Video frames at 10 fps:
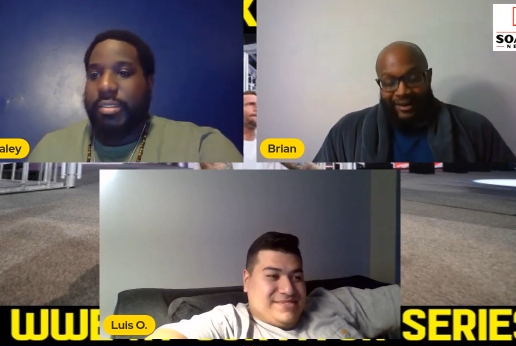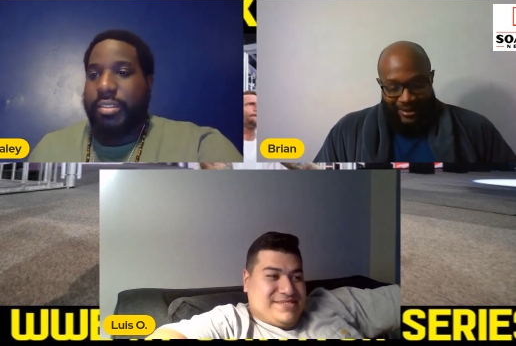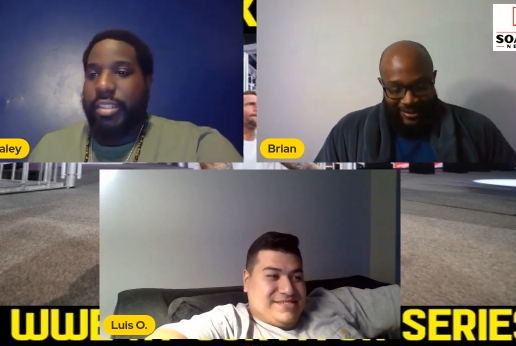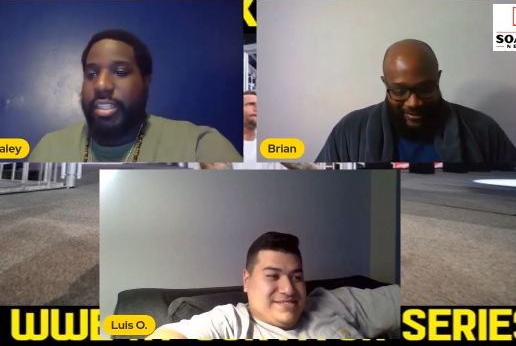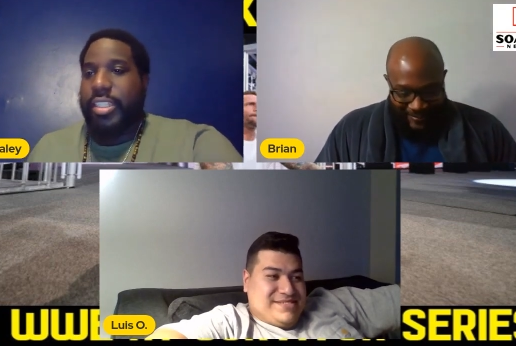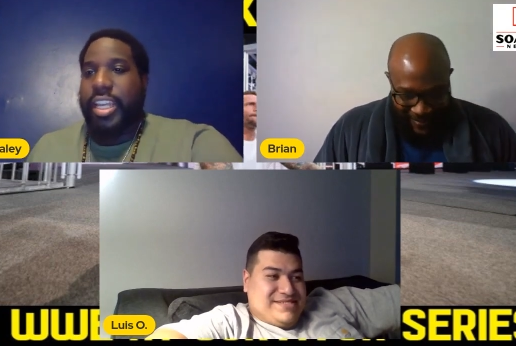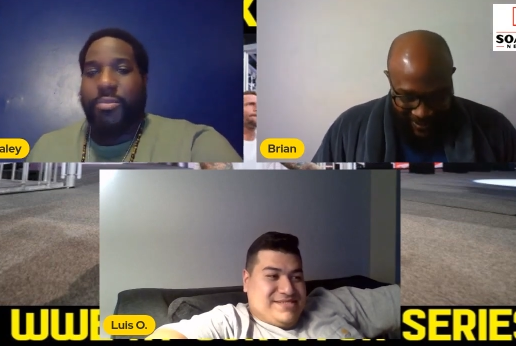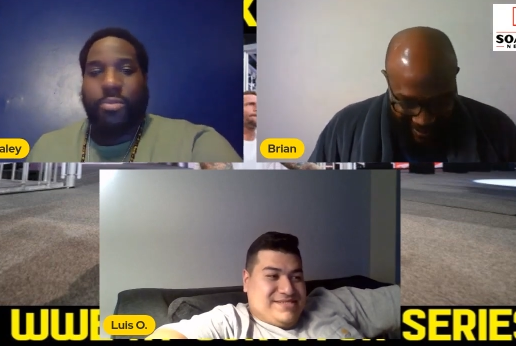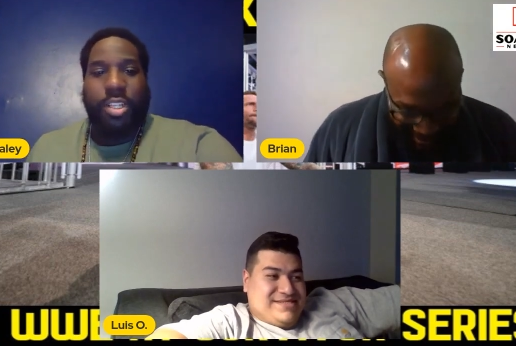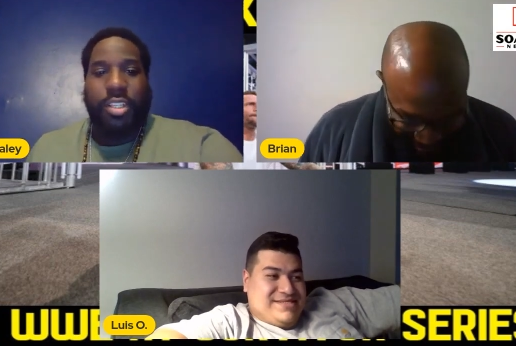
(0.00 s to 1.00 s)
Speaker 1: he's not
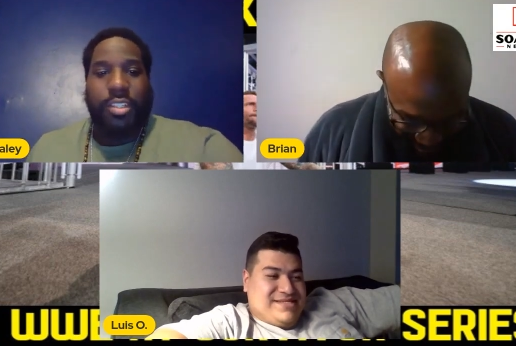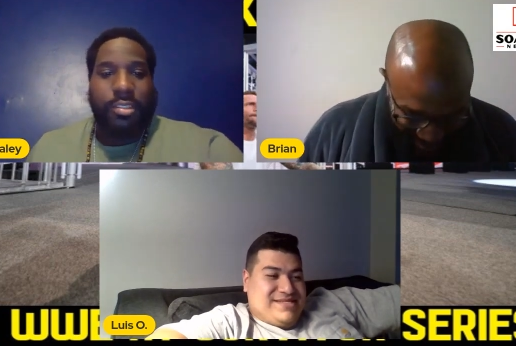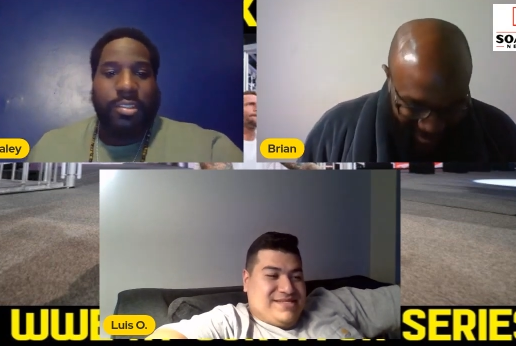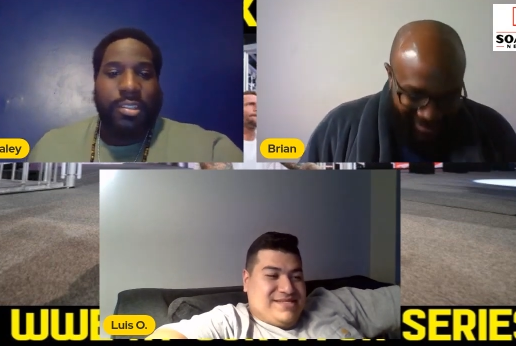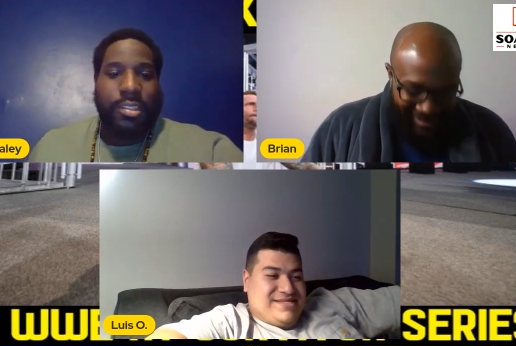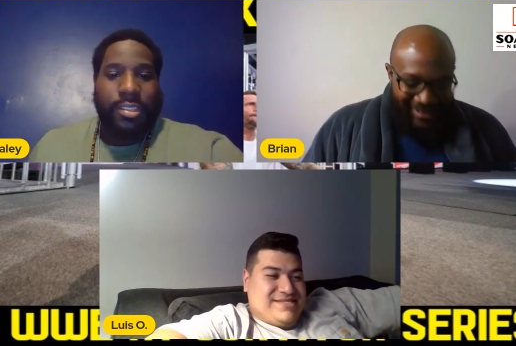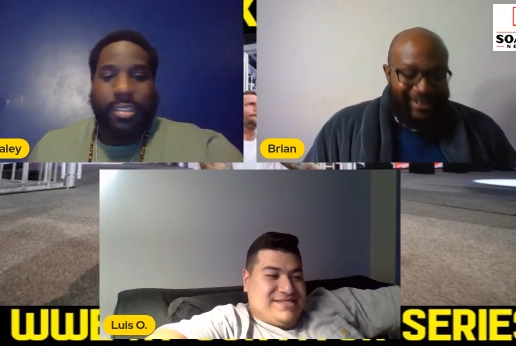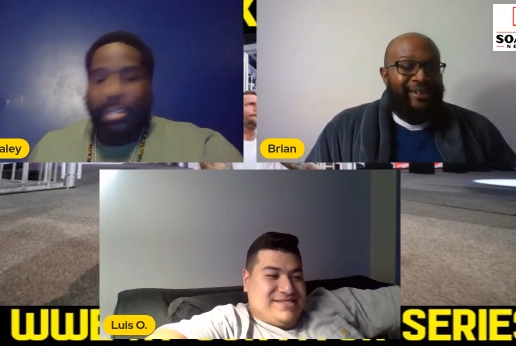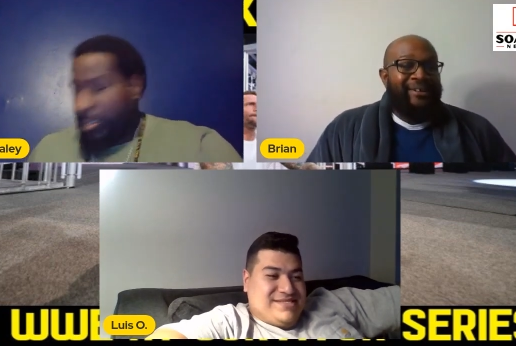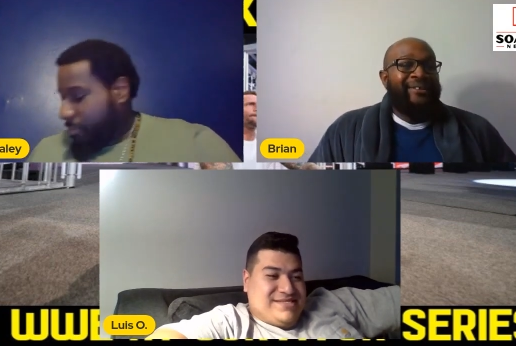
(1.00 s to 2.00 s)
winning.
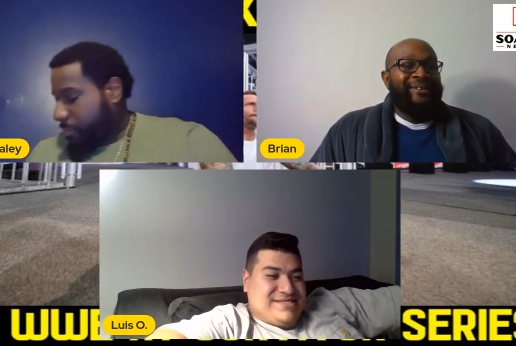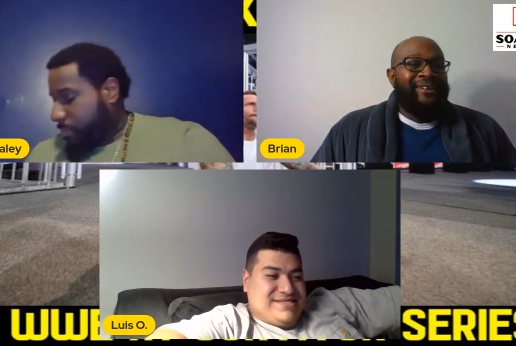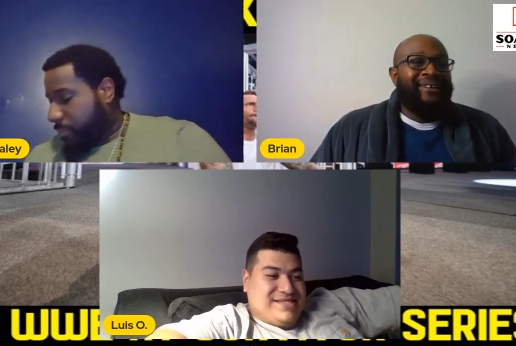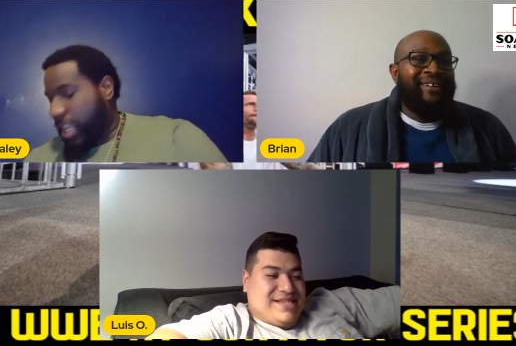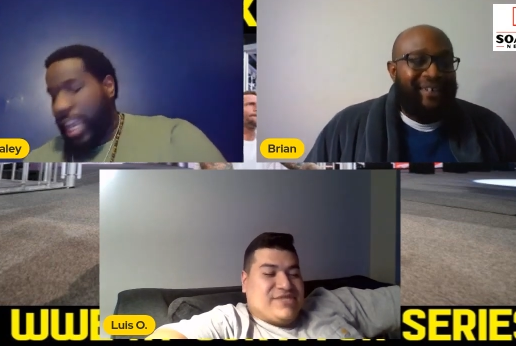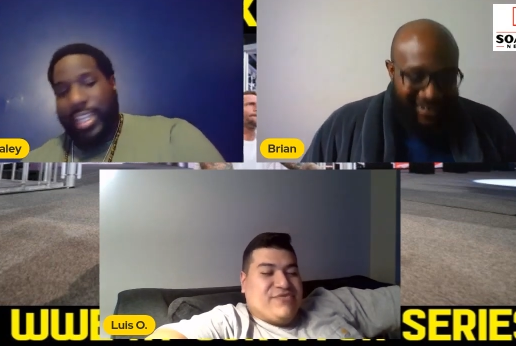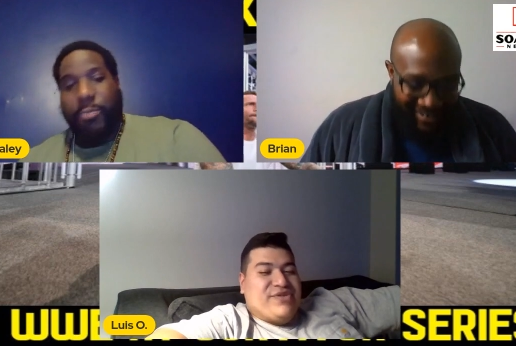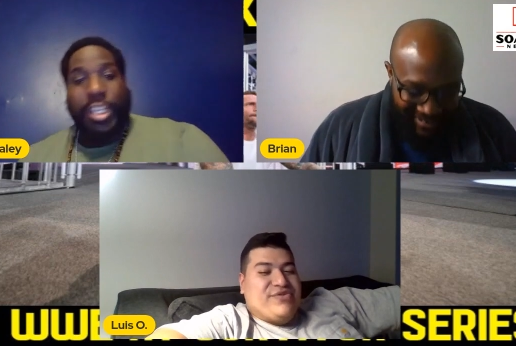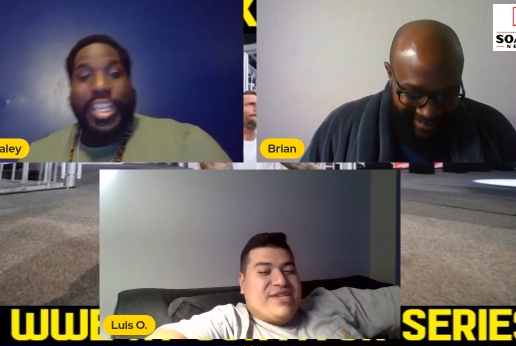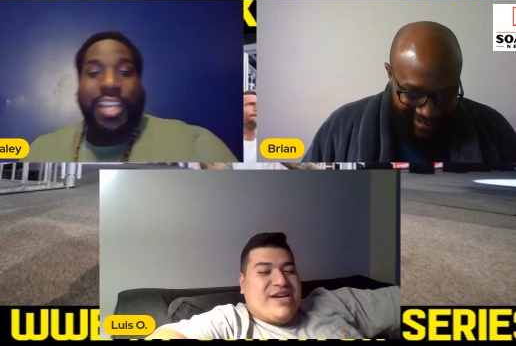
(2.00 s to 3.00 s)
I,
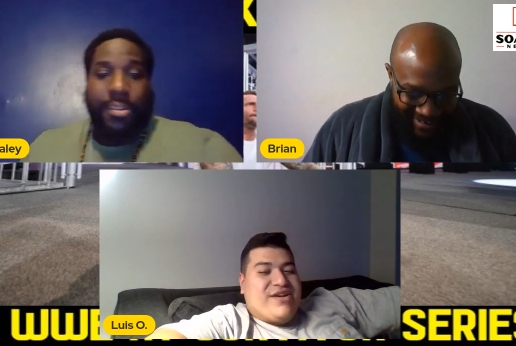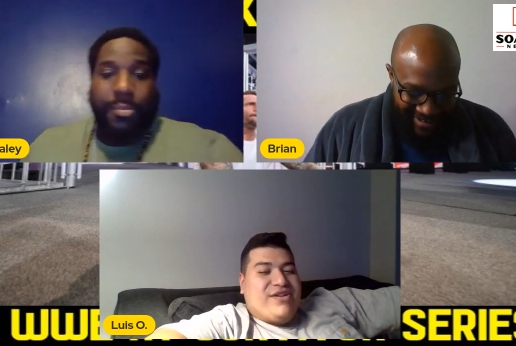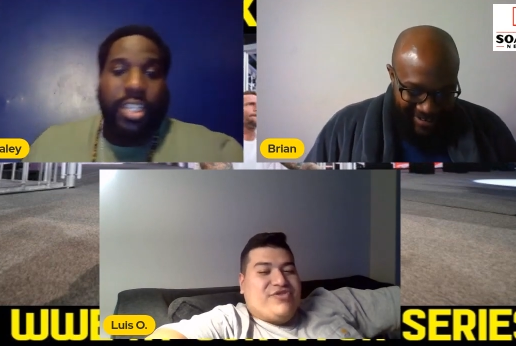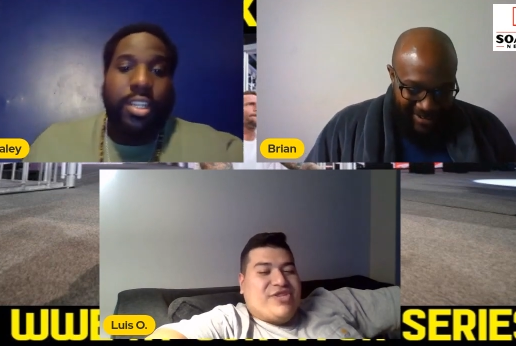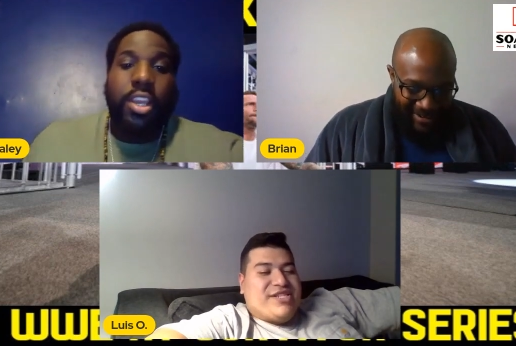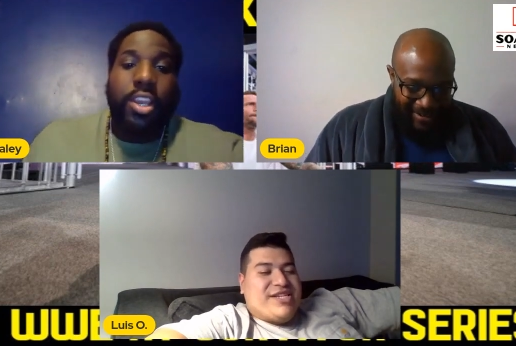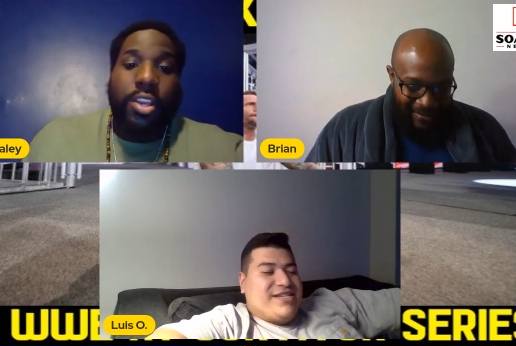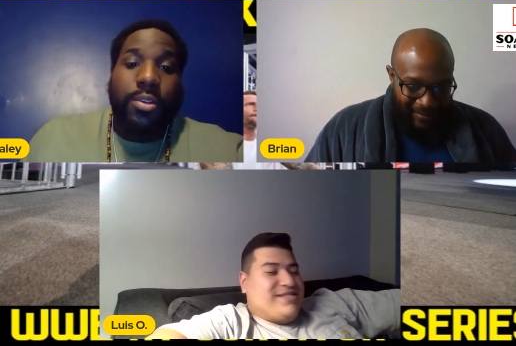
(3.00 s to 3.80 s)
we got the mean, contract yet.